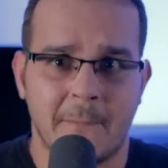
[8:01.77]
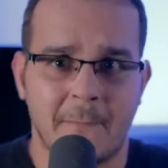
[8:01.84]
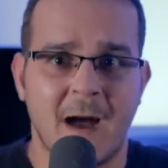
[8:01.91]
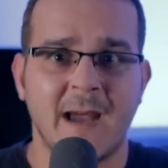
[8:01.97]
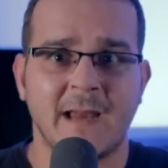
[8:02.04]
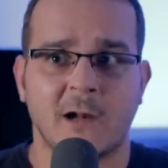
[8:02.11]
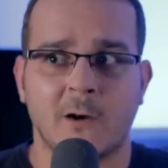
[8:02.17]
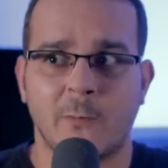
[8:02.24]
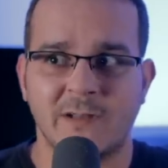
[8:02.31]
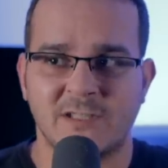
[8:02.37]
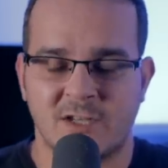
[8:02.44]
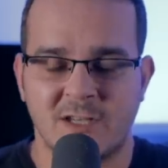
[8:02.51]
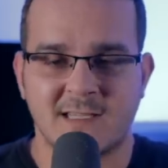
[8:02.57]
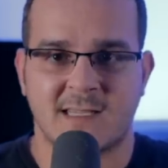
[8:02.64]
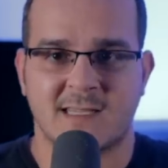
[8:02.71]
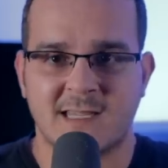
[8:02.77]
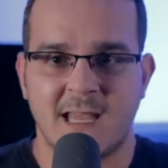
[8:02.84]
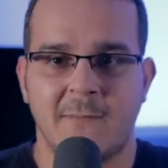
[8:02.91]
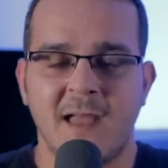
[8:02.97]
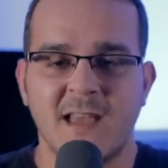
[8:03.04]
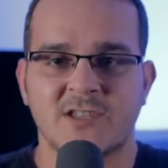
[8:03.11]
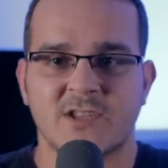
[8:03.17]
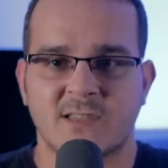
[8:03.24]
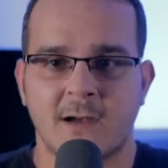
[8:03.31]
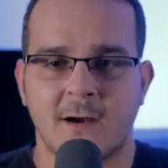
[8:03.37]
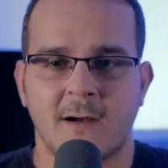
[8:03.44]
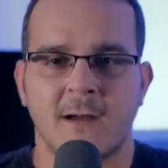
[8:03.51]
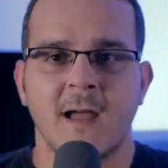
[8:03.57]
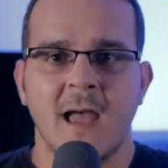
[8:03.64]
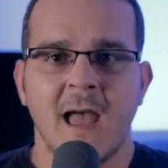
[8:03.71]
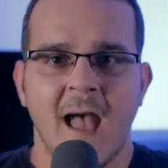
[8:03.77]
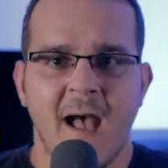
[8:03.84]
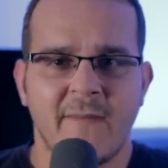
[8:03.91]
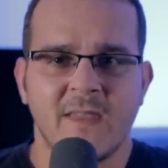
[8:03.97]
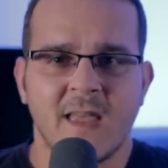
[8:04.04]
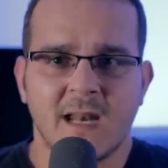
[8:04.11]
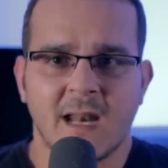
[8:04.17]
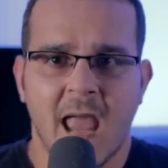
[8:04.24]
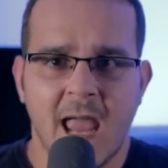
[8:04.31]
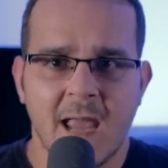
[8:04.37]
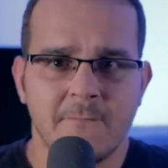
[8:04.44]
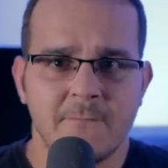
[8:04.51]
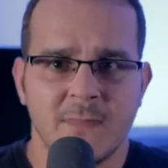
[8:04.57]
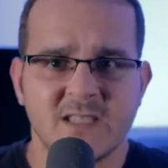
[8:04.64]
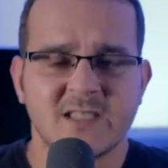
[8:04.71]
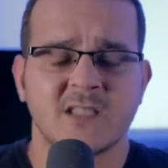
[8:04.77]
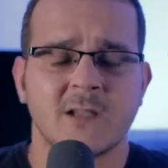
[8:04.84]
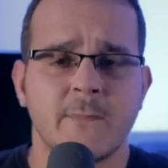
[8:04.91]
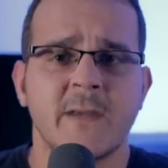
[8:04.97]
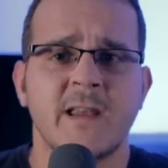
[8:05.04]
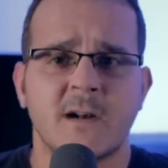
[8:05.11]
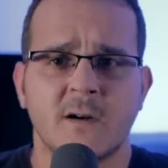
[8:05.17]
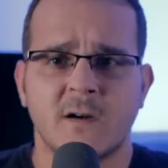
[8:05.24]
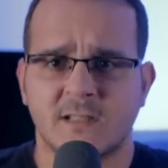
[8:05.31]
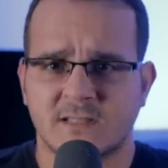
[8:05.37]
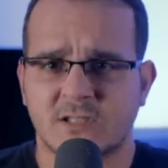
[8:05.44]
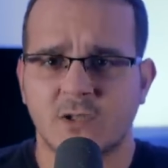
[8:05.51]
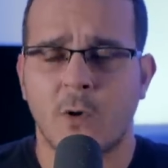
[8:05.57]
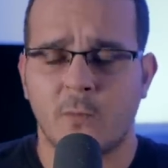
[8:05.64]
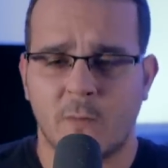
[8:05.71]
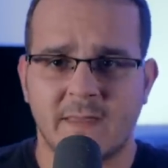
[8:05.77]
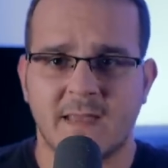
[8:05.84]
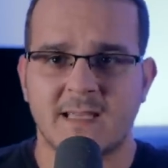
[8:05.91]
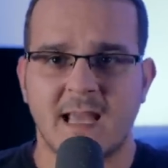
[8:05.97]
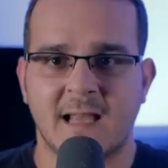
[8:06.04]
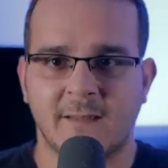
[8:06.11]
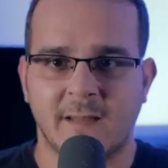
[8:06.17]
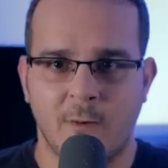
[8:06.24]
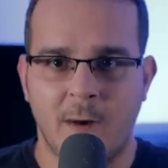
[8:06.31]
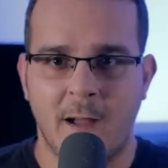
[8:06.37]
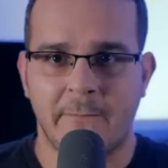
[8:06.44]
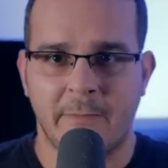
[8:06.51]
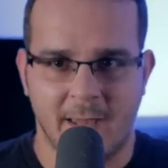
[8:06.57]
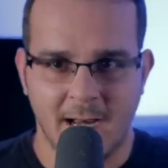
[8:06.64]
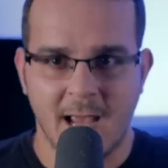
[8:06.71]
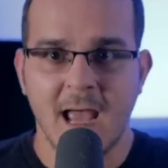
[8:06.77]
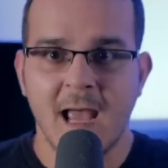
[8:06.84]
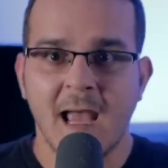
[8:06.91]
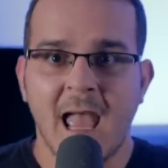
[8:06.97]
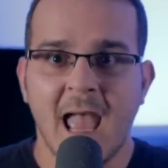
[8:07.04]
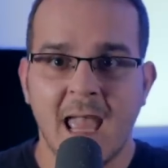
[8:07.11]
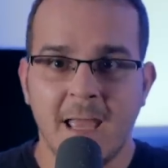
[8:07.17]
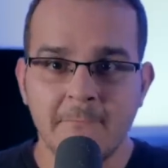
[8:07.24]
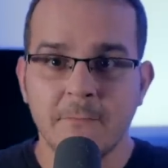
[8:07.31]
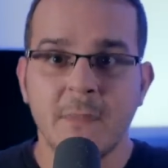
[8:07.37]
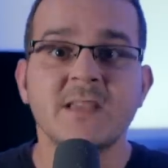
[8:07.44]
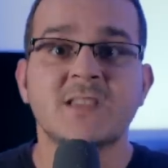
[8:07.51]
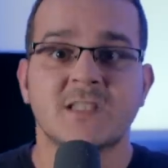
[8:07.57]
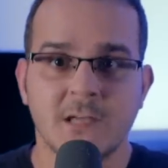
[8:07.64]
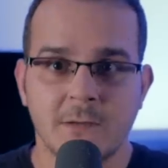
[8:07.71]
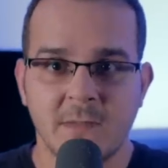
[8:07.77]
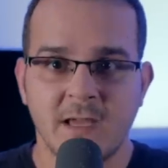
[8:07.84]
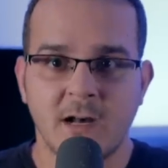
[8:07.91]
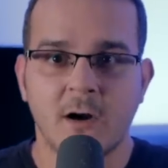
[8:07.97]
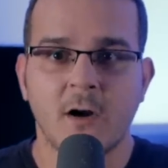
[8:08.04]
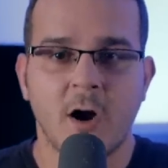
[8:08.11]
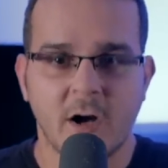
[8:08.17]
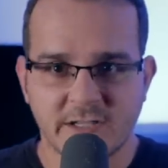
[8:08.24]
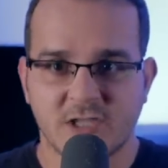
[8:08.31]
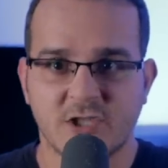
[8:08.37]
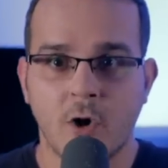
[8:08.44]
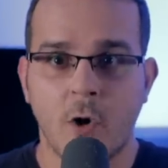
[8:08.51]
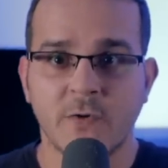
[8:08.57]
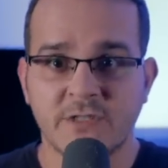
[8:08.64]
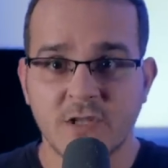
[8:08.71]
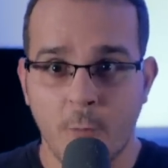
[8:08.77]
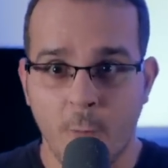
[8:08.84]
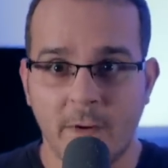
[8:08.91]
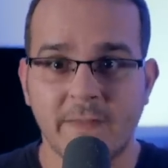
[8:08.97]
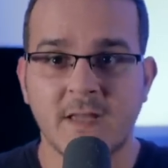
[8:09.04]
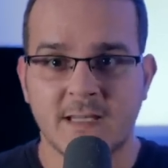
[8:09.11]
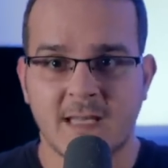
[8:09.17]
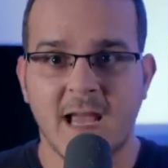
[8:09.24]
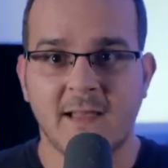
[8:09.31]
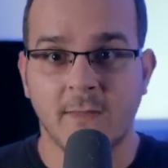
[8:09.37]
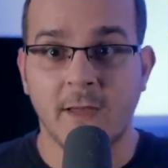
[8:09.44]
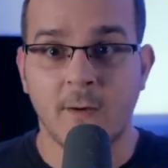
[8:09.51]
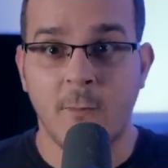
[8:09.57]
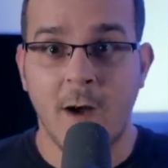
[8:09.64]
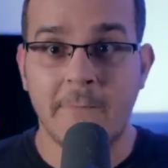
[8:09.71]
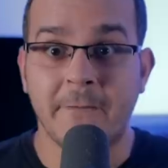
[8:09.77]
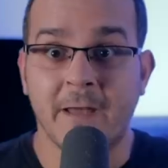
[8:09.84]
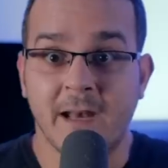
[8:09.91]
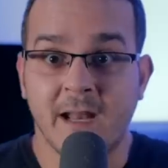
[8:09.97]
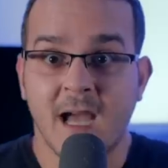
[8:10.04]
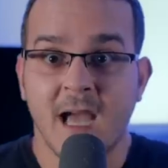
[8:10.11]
a minor when she's the same age as her, and then a misdemeanor assault with a deadly weapon. A misdemeanor assault with a deadly weapon.